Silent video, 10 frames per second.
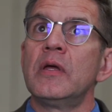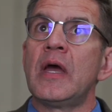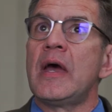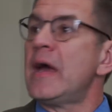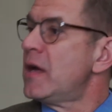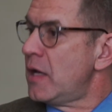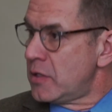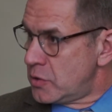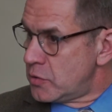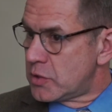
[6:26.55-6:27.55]

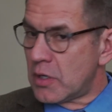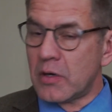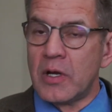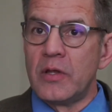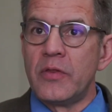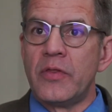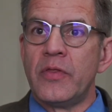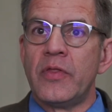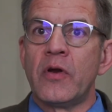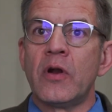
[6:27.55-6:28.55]
as you share, uh,
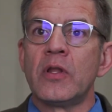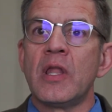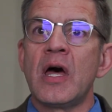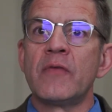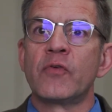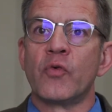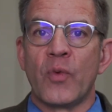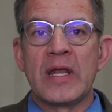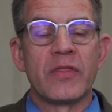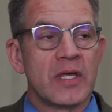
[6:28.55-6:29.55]
there are a lot of
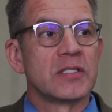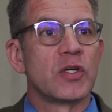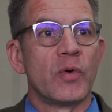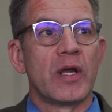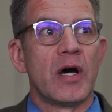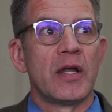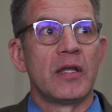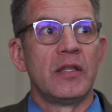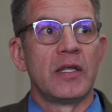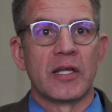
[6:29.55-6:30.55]
great things going on
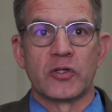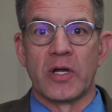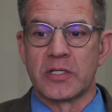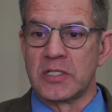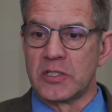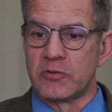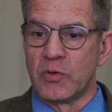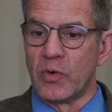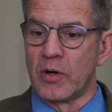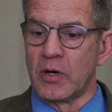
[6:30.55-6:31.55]
in the electronics industry
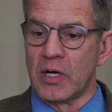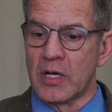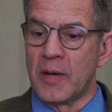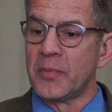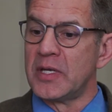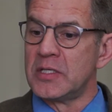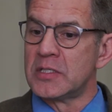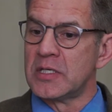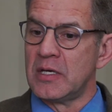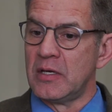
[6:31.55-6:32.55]
where
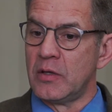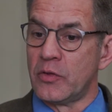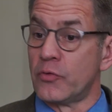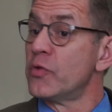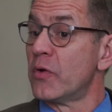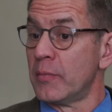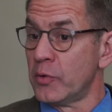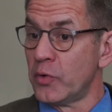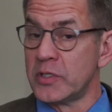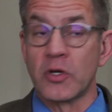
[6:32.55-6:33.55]
companies through their
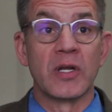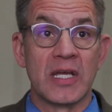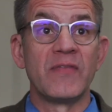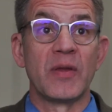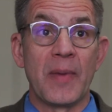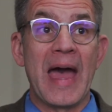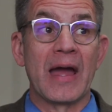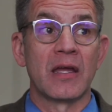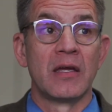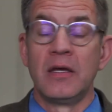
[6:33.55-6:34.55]
employees are giving
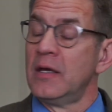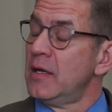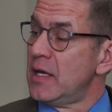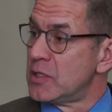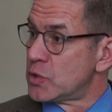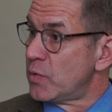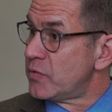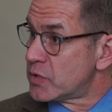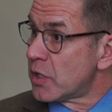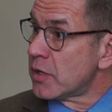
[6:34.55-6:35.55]
back. Mm -hmm. And so
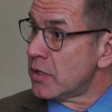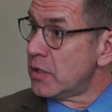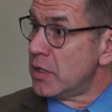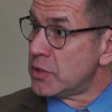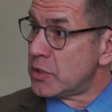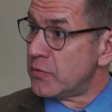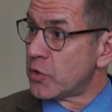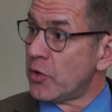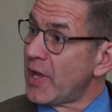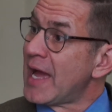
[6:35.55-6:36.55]
we've started an initiative
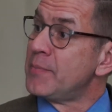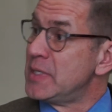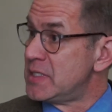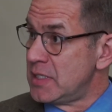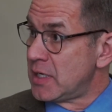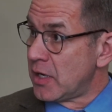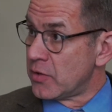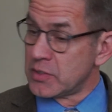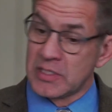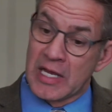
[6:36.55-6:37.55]
called IPC
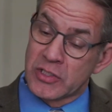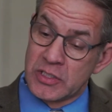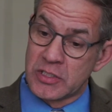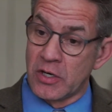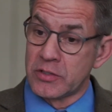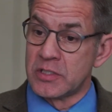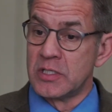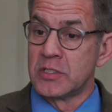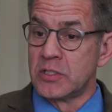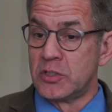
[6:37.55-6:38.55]
Cares. It actually starts
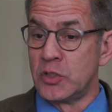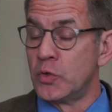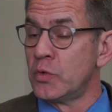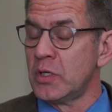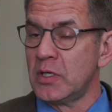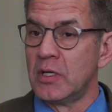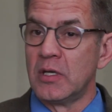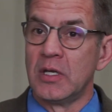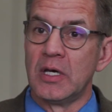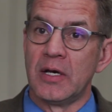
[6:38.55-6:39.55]
this June
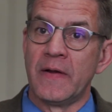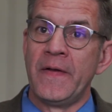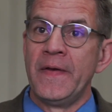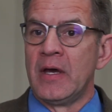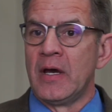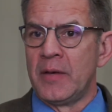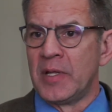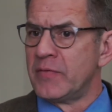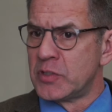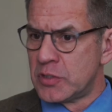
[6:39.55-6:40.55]
in, uh, I
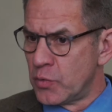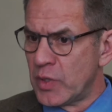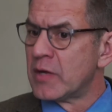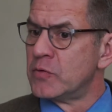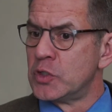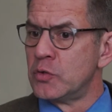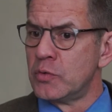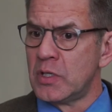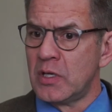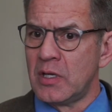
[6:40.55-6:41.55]
believe it's the week of
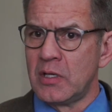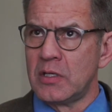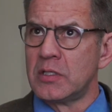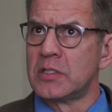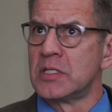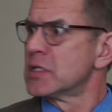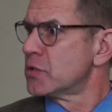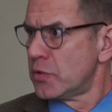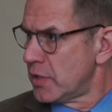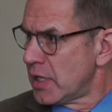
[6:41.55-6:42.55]
June
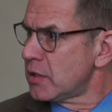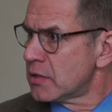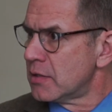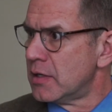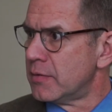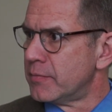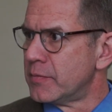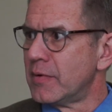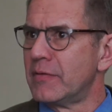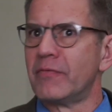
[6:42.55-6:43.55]
6th or 9th. Um,
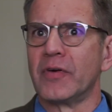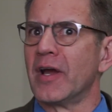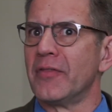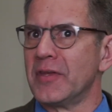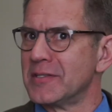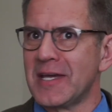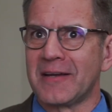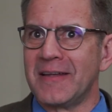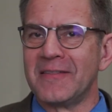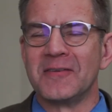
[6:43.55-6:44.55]
I've forgotten the
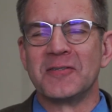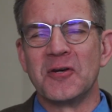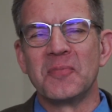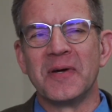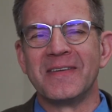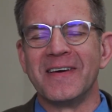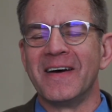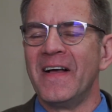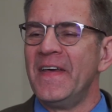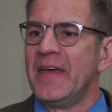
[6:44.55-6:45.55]
exact date this year, but uh,
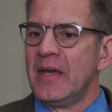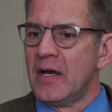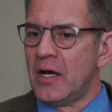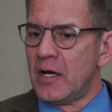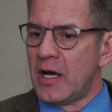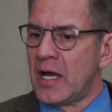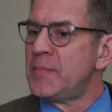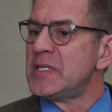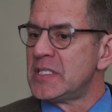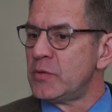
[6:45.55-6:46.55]
uh,
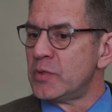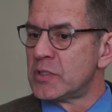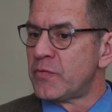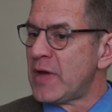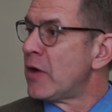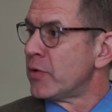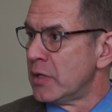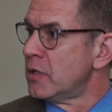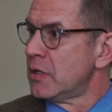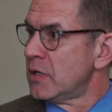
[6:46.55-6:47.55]
IPC was
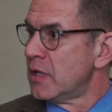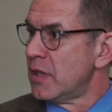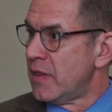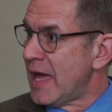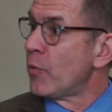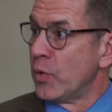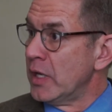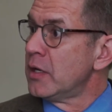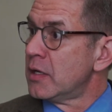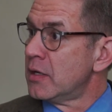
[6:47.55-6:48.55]
founded that
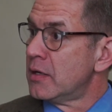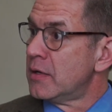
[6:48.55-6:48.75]
week